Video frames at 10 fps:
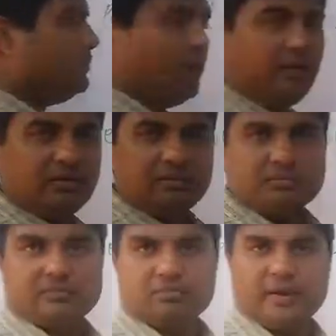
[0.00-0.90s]
Okay.
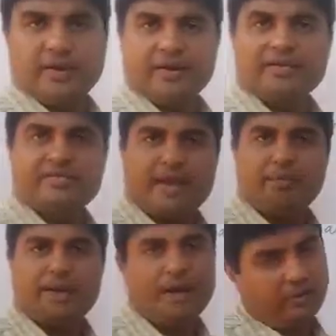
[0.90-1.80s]
When the same
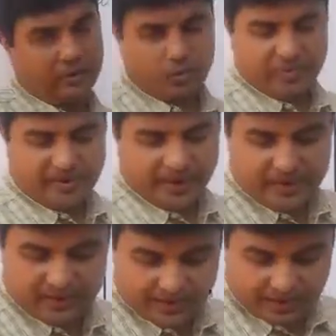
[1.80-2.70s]
plant, it could be
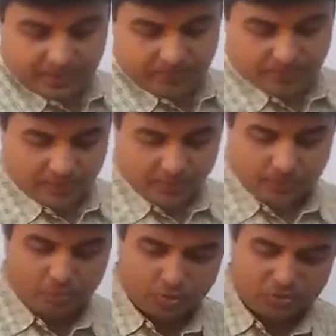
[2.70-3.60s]
anything.
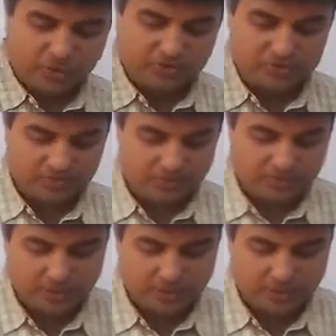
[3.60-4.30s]
Both are possible.